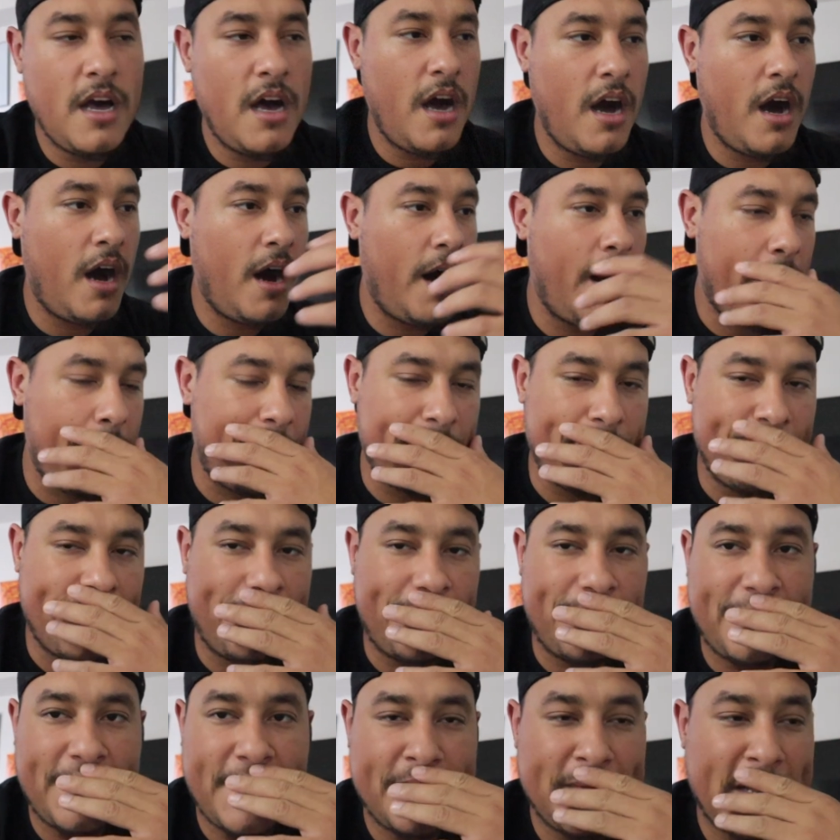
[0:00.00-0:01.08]
I
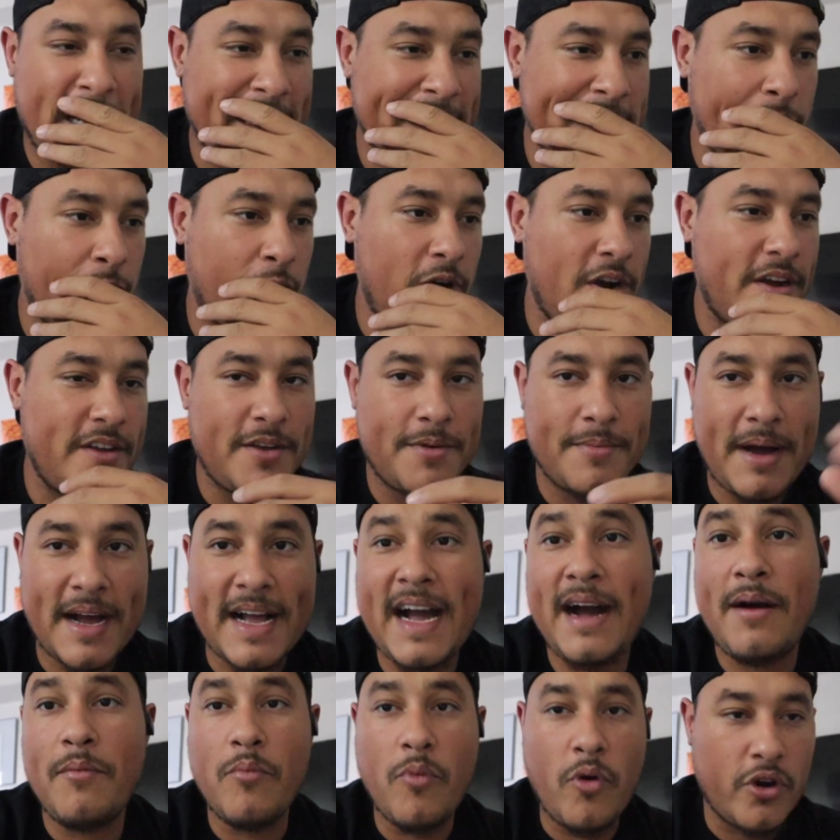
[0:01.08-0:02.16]

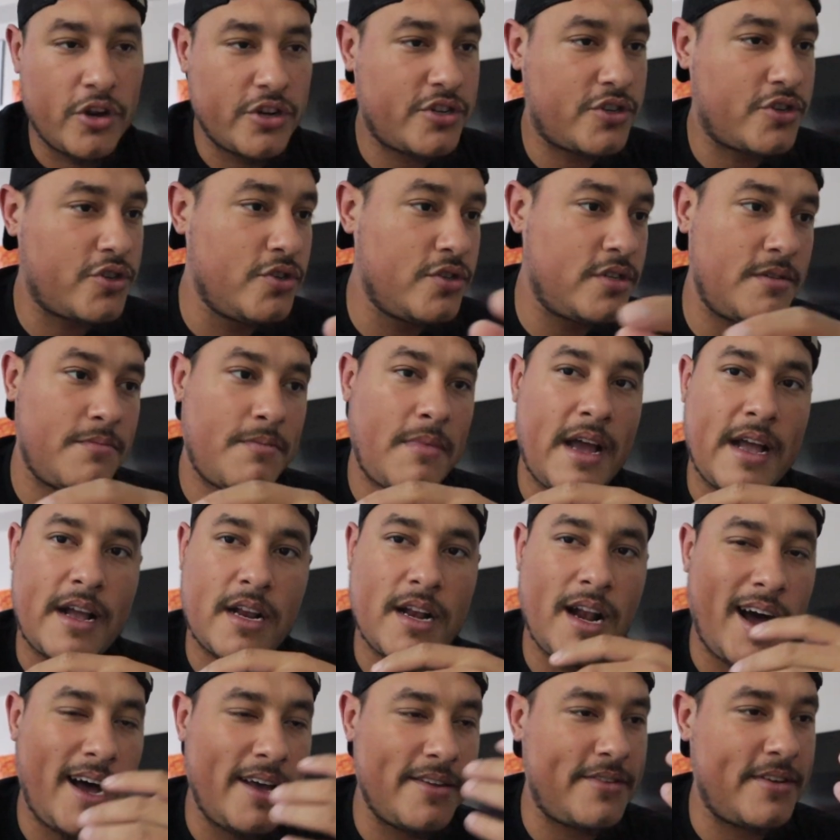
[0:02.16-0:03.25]
got more shoes in my
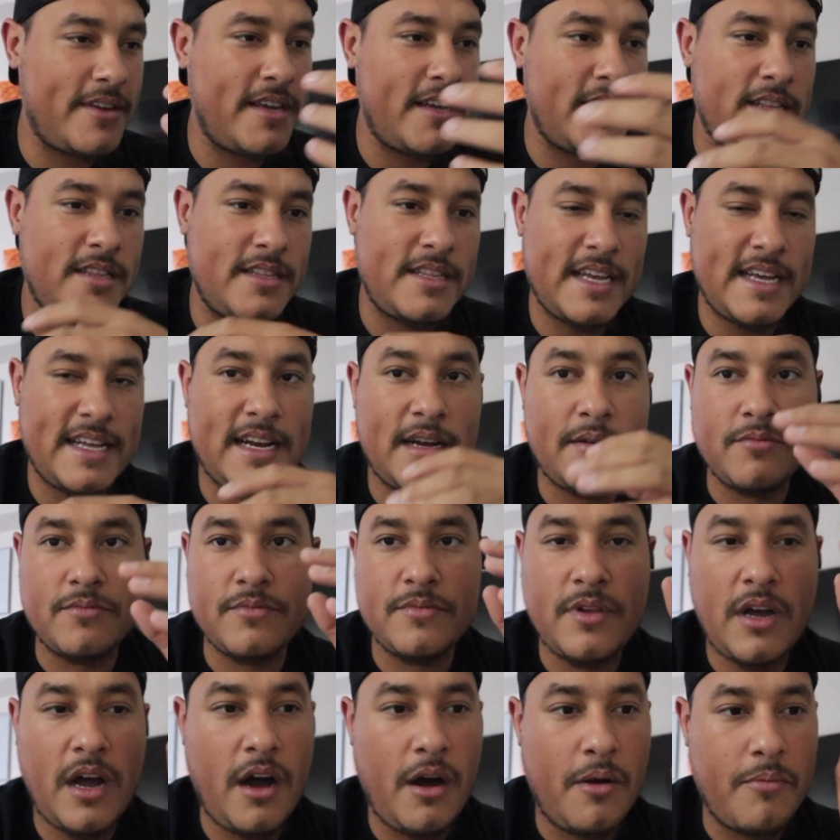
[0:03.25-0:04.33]
closet that
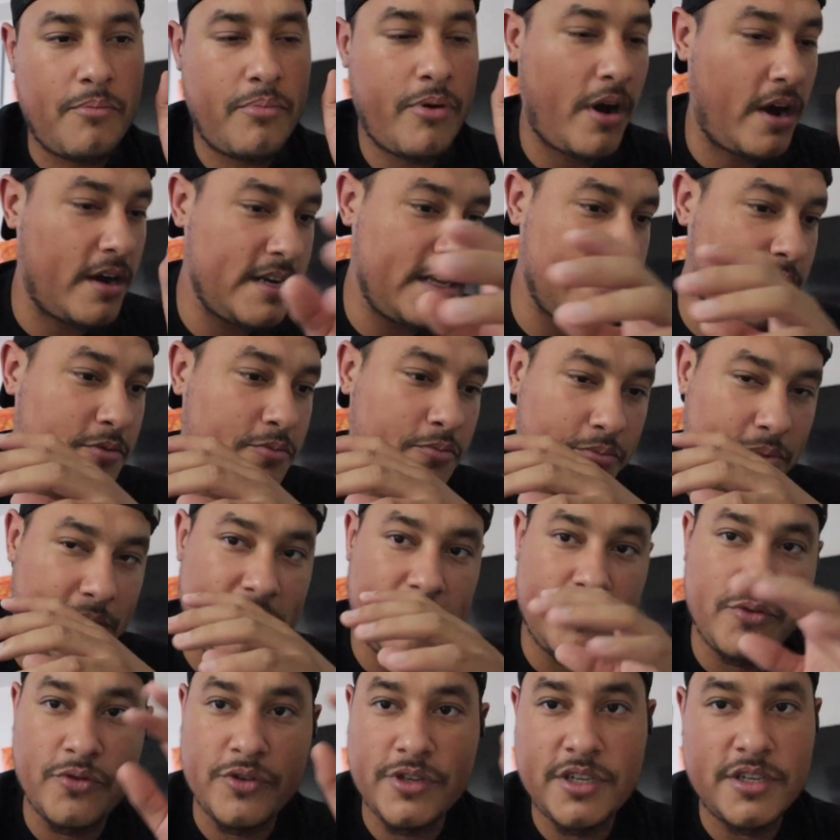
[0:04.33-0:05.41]
I'll probably be
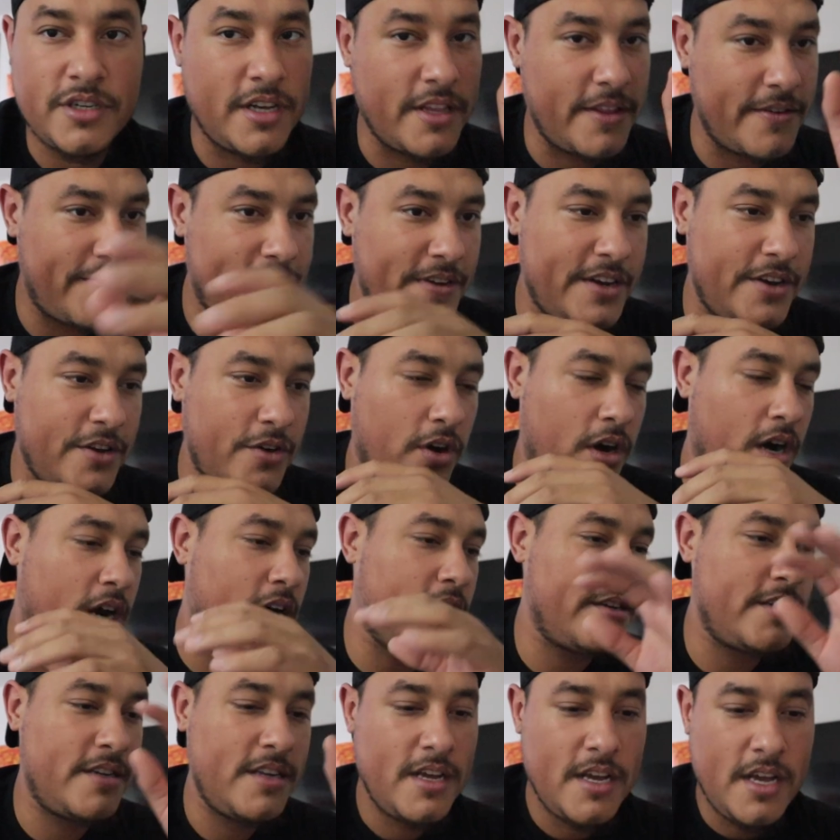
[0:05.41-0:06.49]
doing another video
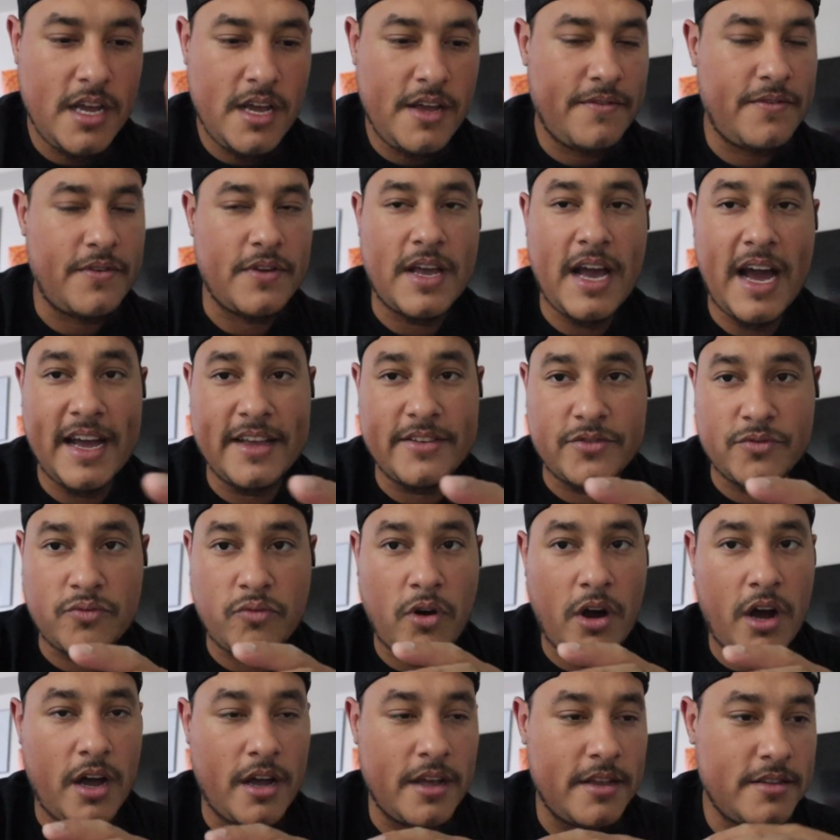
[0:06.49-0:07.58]
on if you guys
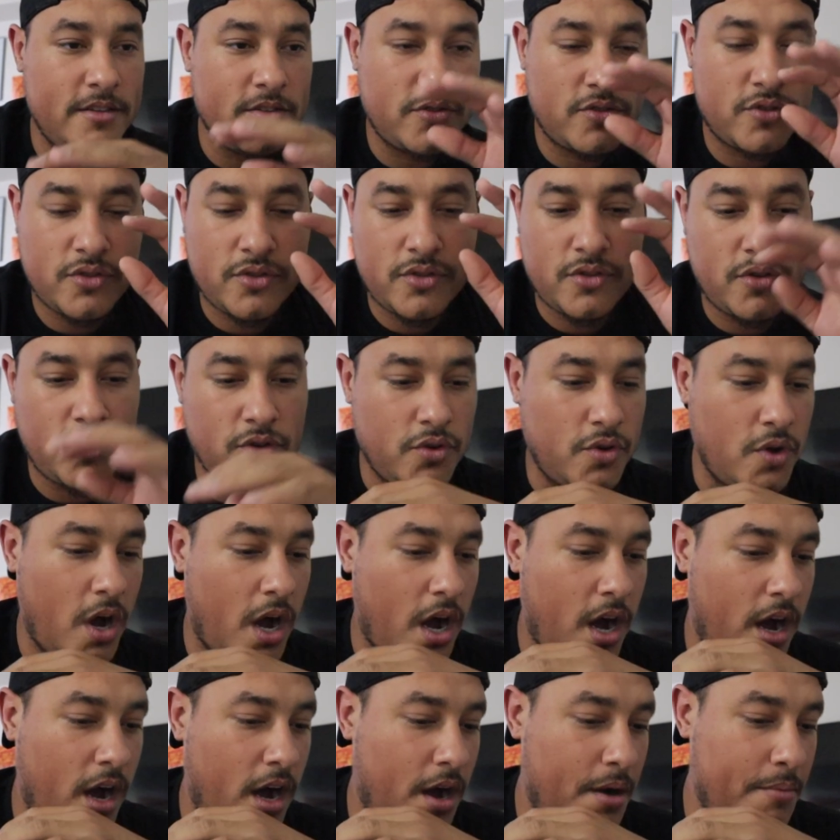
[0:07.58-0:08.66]
want
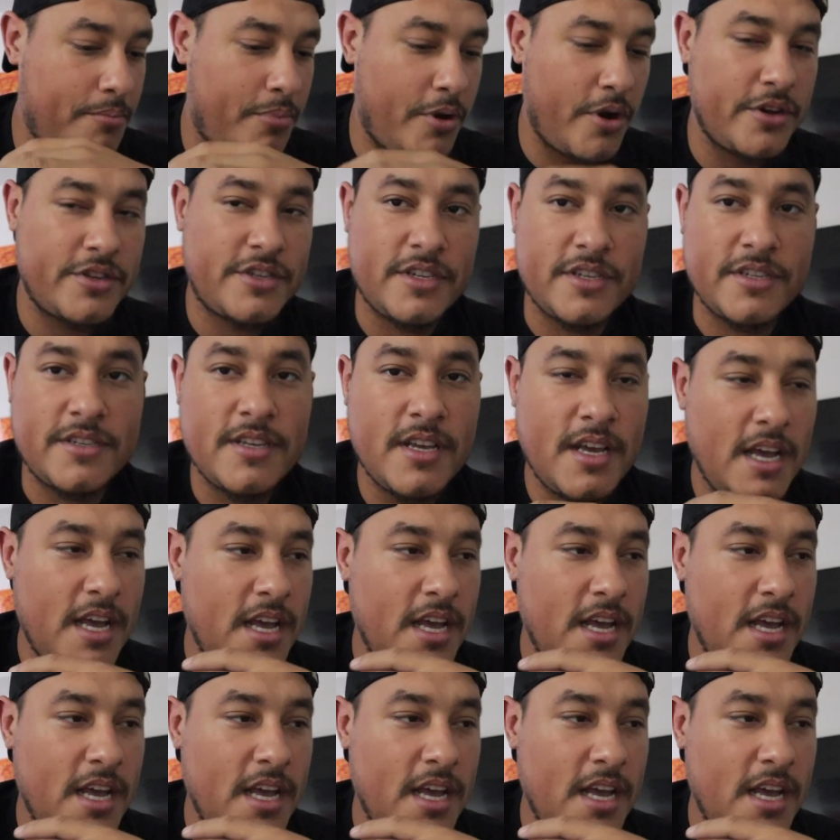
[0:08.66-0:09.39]
to purchase.